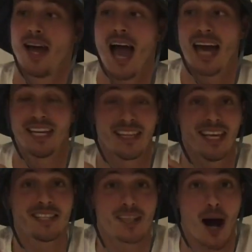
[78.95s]
And in
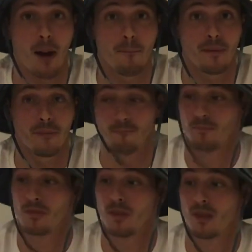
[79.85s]
this cup,
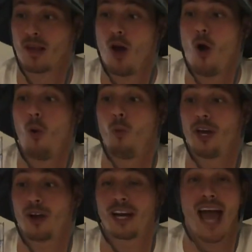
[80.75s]

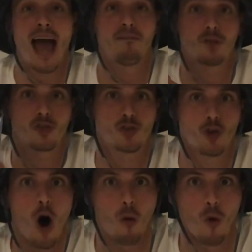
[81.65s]
we are going to have
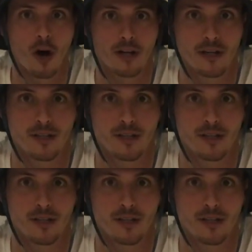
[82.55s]
salt water.